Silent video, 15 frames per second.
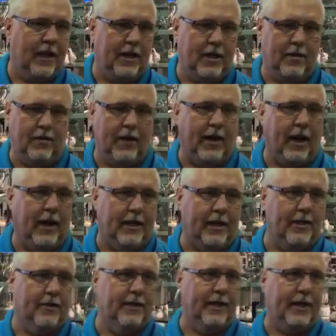And you think I
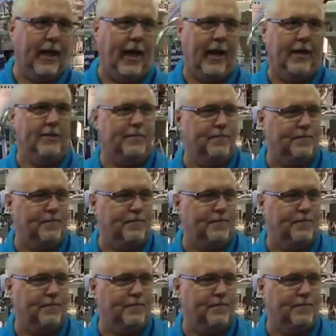killed the cat?